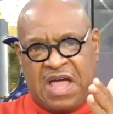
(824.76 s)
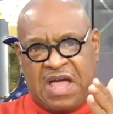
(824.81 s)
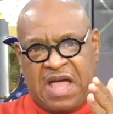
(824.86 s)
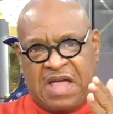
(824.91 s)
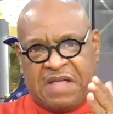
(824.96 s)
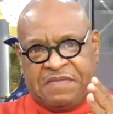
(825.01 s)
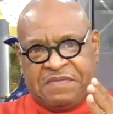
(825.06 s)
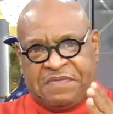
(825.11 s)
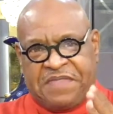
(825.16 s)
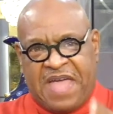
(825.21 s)

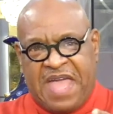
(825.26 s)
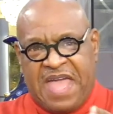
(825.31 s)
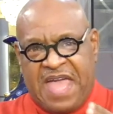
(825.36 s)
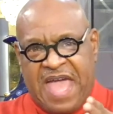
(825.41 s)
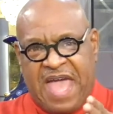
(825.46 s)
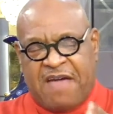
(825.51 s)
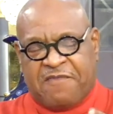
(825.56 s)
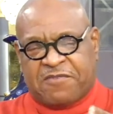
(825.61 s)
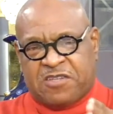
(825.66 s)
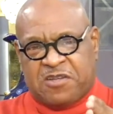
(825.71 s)
they
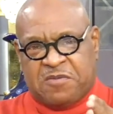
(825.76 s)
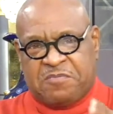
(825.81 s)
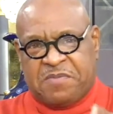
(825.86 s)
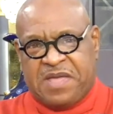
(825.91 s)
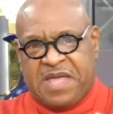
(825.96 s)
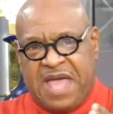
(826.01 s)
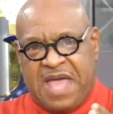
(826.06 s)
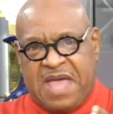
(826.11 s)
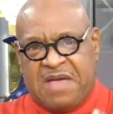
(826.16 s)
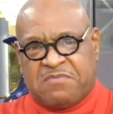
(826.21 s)
have to
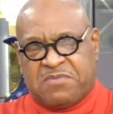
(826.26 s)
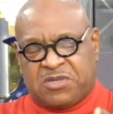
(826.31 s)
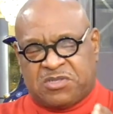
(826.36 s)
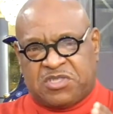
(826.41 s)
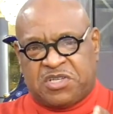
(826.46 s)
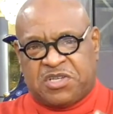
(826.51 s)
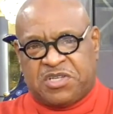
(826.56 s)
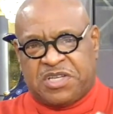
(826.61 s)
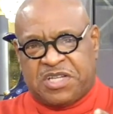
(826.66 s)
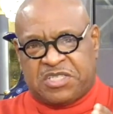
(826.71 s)
be able
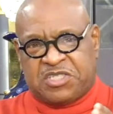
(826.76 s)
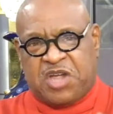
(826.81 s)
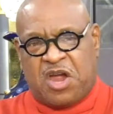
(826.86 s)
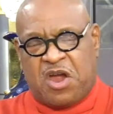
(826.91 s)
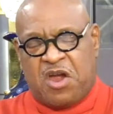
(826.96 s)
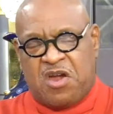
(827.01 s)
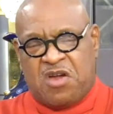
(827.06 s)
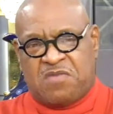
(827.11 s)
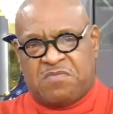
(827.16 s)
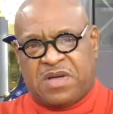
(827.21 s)
to
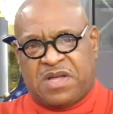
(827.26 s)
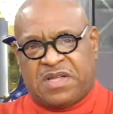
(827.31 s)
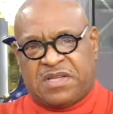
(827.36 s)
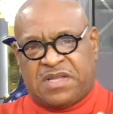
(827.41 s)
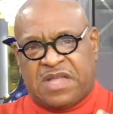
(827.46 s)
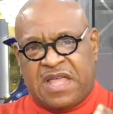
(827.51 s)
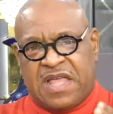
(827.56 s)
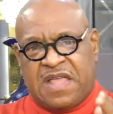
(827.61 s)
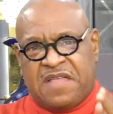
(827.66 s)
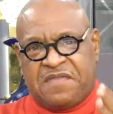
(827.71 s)

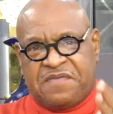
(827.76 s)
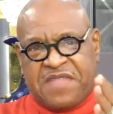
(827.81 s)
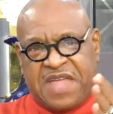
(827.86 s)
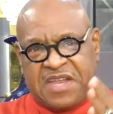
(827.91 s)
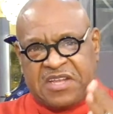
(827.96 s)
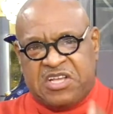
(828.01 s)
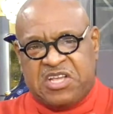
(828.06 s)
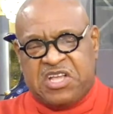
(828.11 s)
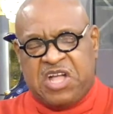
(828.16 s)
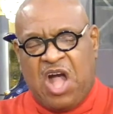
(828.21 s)
determine
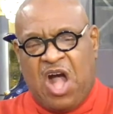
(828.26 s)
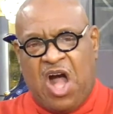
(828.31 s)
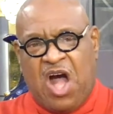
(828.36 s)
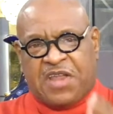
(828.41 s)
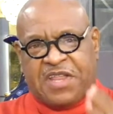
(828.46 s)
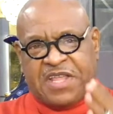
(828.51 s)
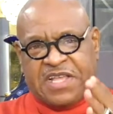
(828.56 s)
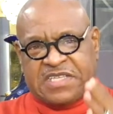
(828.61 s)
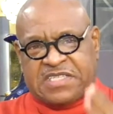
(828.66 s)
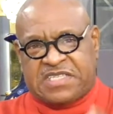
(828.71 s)
that
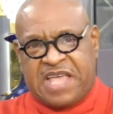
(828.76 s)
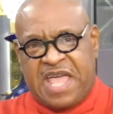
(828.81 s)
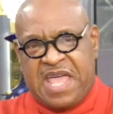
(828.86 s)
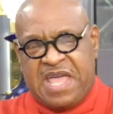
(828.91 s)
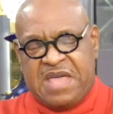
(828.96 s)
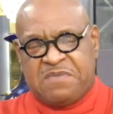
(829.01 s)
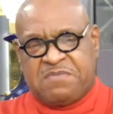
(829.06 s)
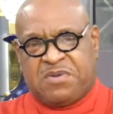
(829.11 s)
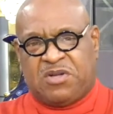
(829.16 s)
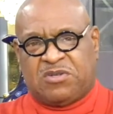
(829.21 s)
God is
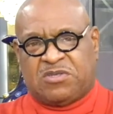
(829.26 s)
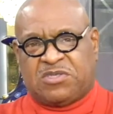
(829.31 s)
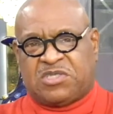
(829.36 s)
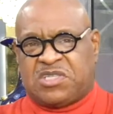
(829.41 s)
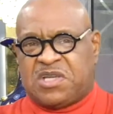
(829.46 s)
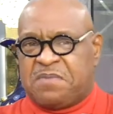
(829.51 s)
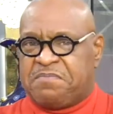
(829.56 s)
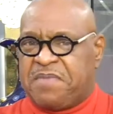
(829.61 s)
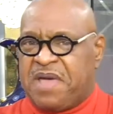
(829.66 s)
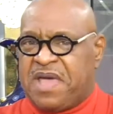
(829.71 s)
able
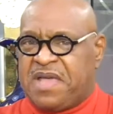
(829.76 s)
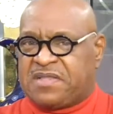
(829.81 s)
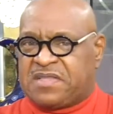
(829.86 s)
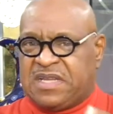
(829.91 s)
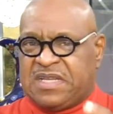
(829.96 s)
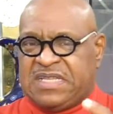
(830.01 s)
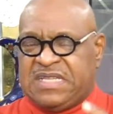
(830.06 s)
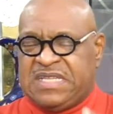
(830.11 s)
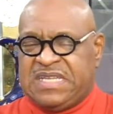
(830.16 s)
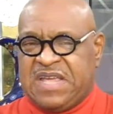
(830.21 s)
to make
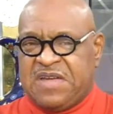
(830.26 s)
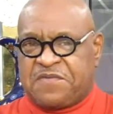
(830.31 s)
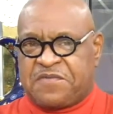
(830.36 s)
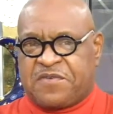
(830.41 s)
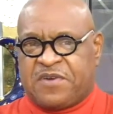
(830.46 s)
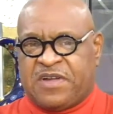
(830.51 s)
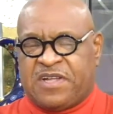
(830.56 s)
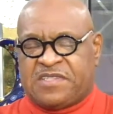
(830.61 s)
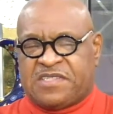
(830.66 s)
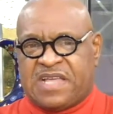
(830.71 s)
the
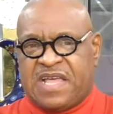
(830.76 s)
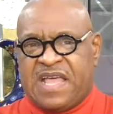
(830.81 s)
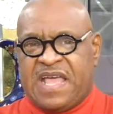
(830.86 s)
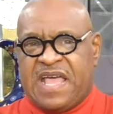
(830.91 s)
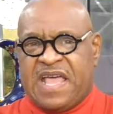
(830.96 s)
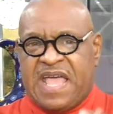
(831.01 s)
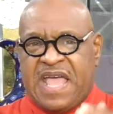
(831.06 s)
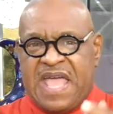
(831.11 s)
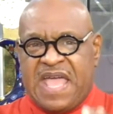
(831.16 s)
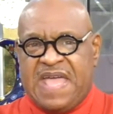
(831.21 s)
difference
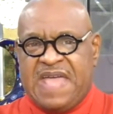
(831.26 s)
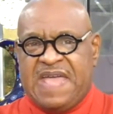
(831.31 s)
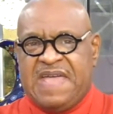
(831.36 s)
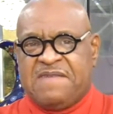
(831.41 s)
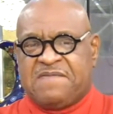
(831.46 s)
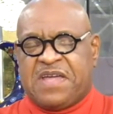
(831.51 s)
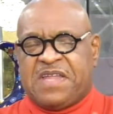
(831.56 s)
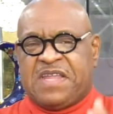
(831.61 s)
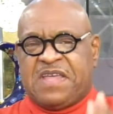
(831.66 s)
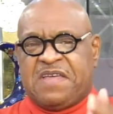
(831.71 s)

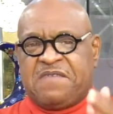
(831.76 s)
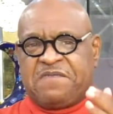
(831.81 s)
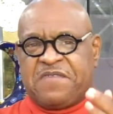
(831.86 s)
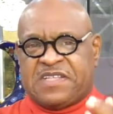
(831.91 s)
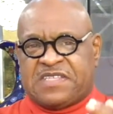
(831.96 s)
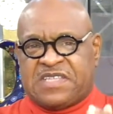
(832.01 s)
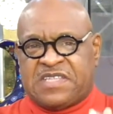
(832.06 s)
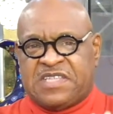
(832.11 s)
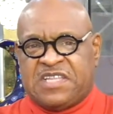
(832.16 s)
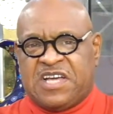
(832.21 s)
even if
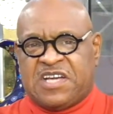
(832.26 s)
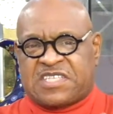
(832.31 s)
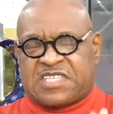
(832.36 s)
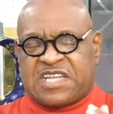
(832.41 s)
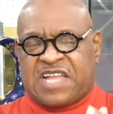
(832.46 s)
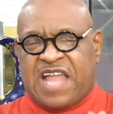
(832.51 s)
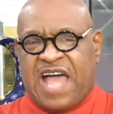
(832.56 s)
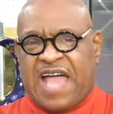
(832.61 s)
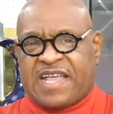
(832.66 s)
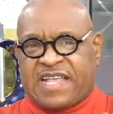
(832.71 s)
it looks
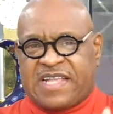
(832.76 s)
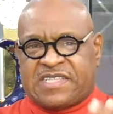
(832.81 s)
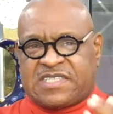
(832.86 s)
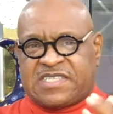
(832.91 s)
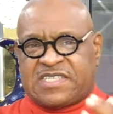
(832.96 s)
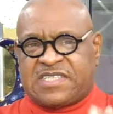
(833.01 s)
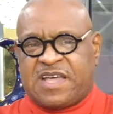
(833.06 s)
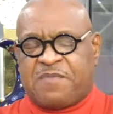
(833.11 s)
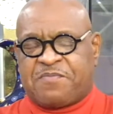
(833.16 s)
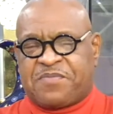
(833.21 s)
like
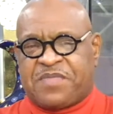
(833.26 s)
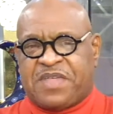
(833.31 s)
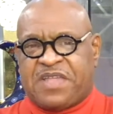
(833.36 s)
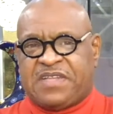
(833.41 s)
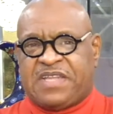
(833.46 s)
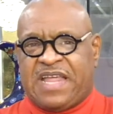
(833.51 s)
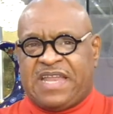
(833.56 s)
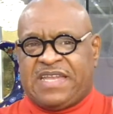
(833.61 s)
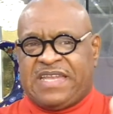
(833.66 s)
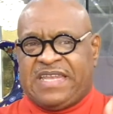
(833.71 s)
it's
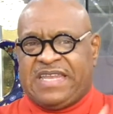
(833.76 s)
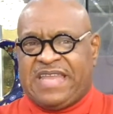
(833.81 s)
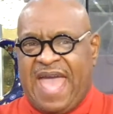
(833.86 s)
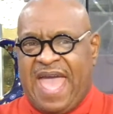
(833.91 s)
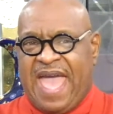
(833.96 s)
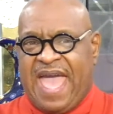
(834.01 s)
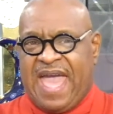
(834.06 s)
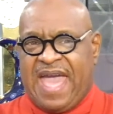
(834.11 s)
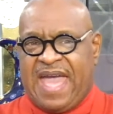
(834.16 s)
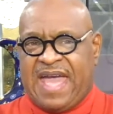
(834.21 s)
something that
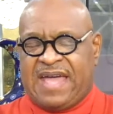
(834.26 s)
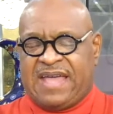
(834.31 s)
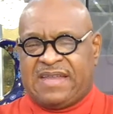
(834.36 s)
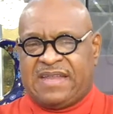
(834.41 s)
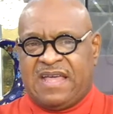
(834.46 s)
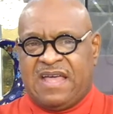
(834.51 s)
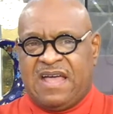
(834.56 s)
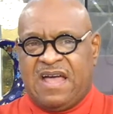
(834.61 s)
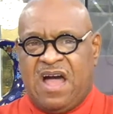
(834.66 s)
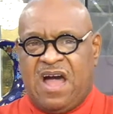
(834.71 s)

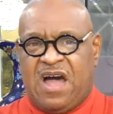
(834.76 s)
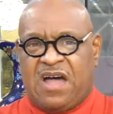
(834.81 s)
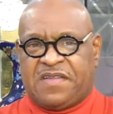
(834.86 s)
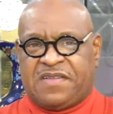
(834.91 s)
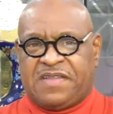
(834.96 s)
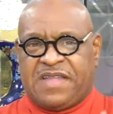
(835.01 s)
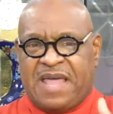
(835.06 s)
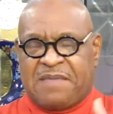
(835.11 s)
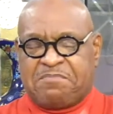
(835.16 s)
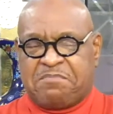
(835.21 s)
dad or
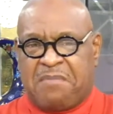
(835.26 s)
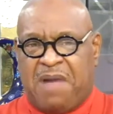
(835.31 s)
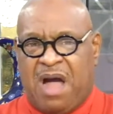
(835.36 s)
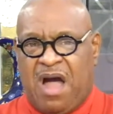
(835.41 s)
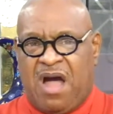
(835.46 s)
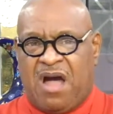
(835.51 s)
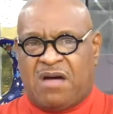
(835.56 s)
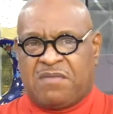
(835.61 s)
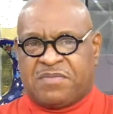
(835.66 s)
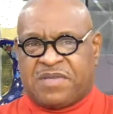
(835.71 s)
that
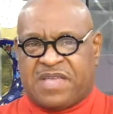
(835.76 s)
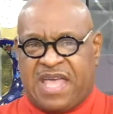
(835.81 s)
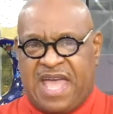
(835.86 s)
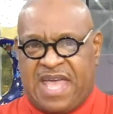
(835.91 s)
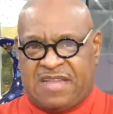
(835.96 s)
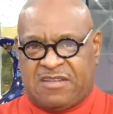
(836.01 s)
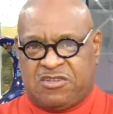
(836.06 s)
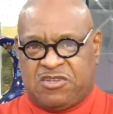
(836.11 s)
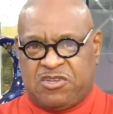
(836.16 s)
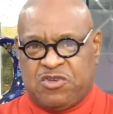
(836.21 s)
mom
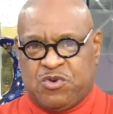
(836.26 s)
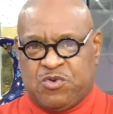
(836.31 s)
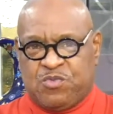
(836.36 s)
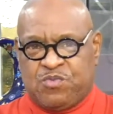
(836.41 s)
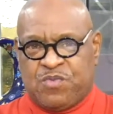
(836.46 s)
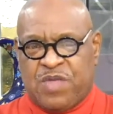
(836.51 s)
can't do.